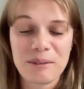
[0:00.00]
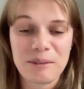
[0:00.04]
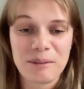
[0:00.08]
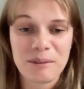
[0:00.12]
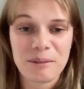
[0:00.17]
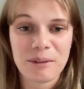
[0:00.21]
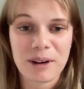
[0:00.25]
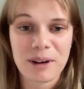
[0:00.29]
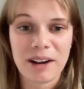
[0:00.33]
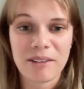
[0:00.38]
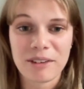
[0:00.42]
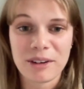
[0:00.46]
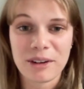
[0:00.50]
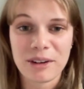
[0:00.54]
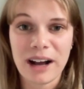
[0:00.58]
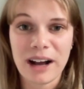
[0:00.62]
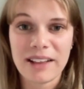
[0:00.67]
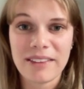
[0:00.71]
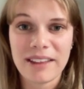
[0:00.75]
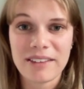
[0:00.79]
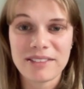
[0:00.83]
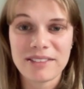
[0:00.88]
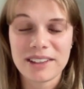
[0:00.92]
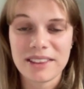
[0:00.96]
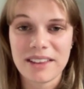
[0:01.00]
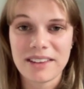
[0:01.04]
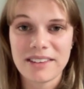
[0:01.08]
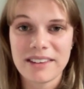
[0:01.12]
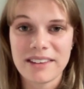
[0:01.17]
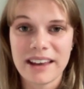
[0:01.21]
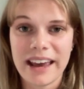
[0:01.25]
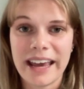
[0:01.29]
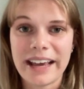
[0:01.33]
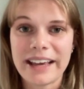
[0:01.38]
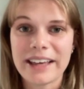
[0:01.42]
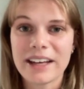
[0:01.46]
whatever you got left in the
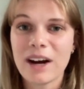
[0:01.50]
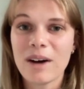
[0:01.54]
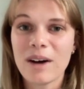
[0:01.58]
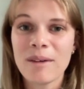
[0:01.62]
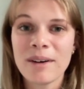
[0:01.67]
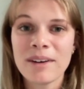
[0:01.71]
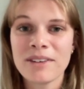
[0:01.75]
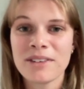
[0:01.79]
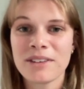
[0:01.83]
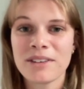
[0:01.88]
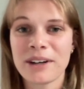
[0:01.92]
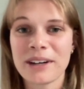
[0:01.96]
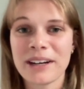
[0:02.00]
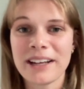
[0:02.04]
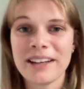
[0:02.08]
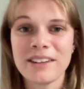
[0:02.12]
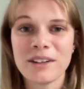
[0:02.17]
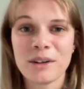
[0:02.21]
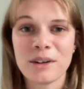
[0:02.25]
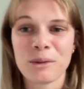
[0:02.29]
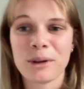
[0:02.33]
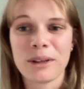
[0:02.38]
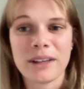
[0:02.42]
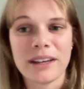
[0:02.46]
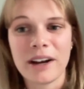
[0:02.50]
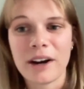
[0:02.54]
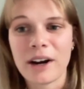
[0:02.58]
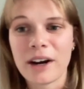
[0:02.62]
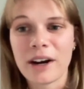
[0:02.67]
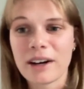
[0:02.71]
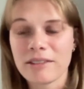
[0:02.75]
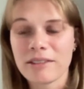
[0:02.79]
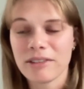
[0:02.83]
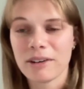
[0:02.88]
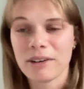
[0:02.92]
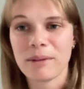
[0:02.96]
tank. It always started to really
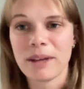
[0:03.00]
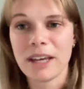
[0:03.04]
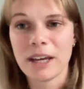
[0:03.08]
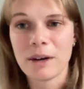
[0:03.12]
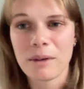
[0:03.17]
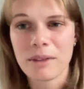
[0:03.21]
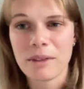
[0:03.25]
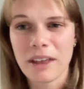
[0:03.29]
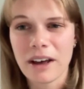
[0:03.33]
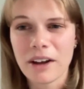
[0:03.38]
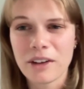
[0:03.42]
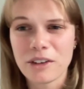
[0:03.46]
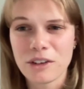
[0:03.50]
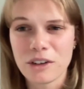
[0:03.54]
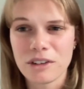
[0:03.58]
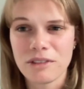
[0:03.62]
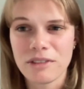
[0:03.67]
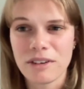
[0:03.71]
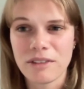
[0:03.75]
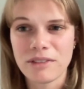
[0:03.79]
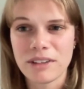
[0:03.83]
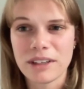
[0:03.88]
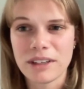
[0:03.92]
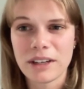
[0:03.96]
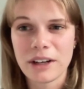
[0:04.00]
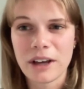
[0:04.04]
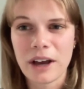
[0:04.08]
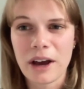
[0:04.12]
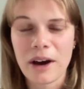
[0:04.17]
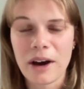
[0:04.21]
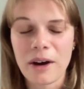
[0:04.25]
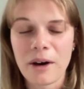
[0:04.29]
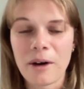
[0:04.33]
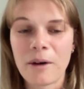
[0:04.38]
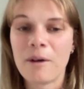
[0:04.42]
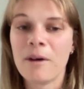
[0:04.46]
hurt for me with 150 to
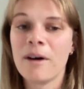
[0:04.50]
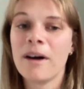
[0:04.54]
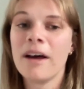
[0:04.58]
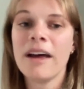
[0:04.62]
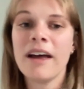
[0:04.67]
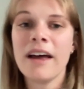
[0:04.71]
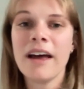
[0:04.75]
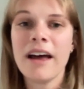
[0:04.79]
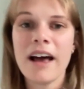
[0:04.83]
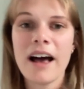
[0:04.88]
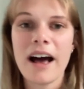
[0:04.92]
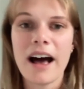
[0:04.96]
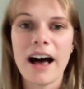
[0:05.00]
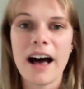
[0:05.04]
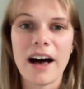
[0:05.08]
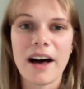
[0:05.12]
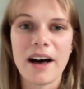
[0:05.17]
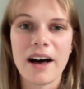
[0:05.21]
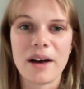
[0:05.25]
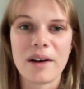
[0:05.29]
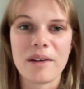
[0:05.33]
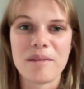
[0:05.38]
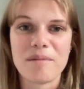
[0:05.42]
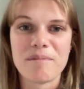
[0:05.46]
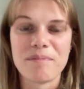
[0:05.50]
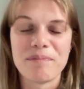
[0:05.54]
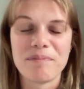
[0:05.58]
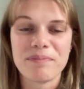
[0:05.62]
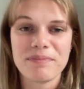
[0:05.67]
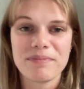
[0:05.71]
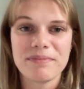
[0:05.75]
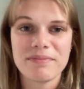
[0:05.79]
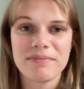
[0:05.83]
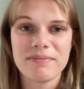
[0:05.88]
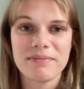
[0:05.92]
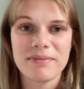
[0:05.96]
go.
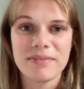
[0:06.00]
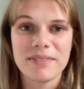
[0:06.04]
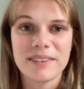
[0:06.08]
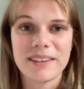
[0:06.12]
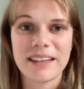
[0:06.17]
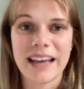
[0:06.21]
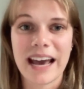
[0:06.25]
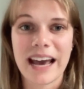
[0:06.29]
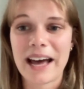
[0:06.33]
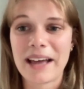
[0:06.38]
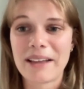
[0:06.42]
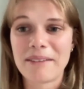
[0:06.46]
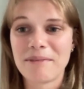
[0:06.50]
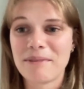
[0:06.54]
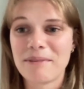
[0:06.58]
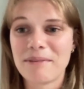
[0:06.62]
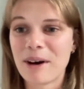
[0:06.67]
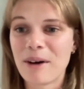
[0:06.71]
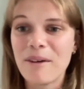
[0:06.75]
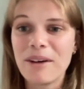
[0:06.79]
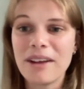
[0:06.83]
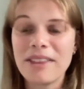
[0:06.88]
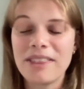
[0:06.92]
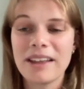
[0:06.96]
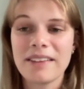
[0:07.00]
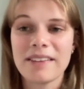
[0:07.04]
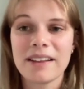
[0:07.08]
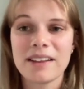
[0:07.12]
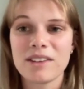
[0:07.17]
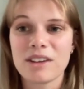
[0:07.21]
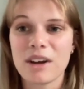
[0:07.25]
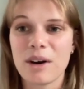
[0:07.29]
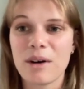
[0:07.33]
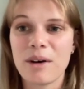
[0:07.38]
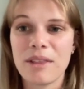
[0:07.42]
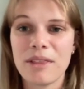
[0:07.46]
Yeah, and the only thing
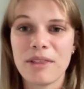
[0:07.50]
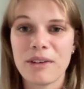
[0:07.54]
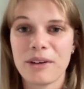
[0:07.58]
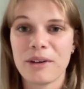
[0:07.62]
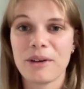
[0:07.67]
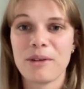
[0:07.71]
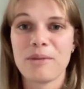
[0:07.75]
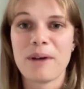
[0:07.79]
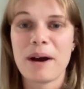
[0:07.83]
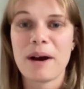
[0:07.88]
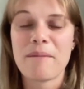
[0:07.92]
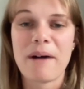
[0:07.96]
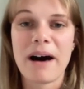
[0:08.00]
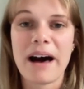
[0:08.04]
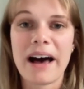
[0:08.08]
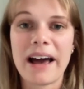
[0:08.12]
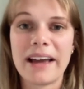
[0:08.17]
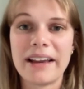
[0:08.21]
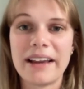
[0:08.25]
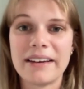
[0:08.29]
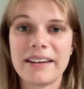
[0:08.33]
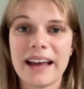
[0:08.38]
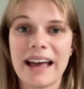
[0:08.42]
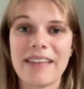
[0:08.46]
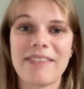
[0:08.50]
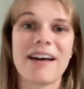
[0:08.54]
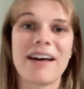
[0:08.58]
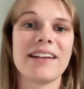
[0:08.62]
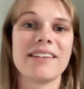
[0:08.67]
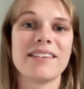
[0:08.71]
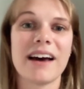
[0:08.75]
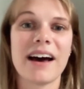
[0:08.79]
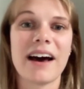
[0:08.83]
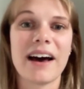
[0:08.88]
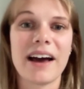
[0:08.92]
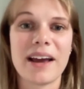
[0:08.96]
that's going through my mind at that
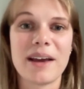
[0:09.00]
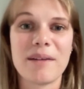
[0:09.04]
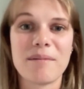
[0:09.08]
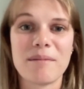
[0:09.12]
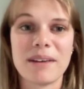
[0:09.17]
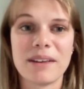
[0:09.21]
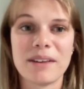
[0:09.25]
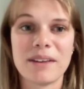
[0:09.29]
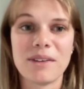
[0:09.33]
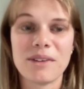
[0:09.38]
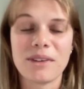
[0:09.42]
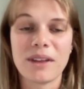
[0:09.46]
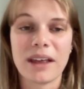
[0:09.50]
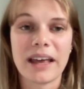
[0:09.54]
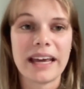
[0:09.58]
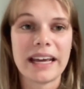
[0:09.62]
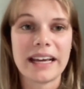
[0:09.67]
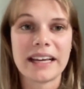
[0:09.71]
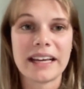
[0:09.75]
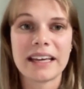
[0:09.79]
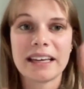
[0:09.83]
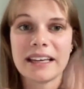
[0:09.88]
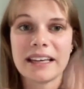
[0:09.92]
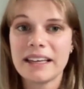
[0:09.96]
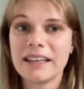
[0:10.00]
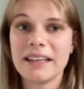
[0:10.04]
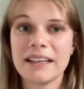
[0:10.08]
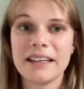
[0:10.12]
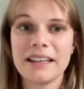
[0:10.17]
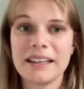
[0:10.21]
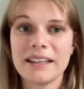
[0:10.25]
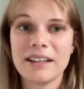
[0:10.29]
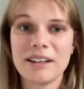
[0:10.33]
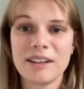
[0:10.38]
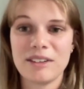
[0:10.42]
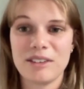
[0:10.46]
time is like
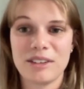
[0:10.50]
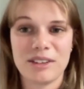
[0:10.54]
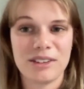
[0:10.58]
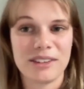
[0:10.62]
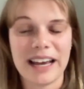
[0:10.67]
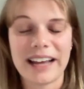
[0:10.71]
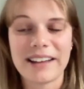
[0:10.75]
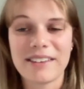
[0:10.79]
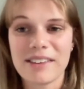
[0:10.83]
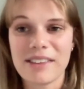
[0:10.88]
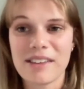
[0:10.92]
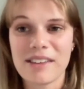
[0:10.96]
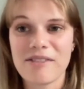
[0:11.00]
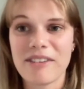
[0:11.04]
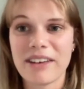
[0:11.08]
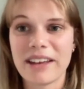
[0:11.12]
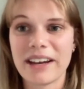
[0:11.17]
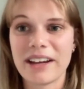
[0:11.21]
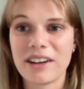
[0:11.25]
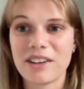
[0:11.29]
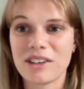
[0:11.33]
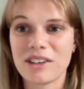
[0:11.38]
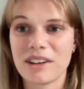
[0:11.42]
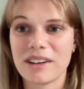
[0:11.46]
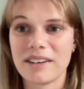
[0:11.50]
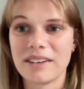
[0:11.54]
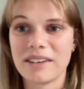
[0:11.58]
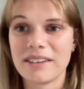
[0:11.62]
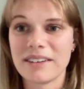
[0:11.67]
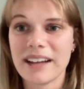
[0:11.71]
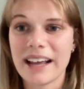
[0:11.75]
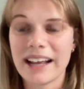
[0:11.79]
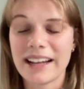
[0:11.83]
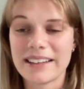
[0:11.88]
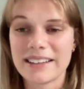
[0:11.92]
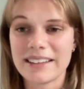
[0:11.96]
just get to the finish
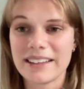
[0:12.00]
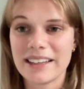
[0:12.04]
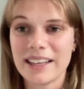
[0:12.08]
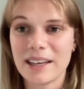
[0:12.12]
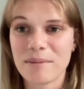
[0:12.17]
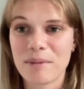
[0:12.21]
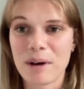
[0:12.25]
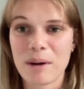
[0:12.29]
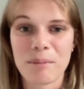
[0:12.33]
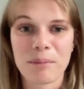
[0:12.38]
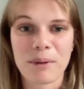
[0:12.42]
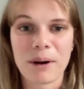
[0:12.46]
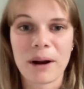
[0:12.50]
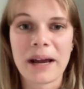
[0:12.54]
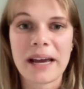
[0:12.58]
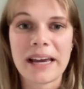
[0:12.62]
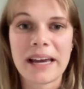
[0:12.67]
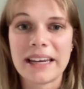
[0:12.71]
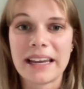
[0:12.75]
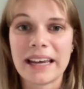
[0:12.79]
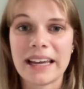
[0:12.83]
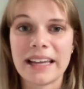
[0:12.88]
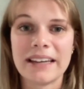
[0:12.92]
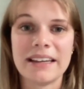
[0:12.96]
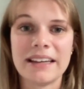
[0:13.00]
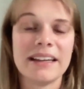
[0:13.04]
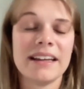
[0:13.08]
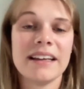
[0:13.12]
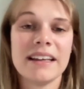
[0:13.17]
and keep upright and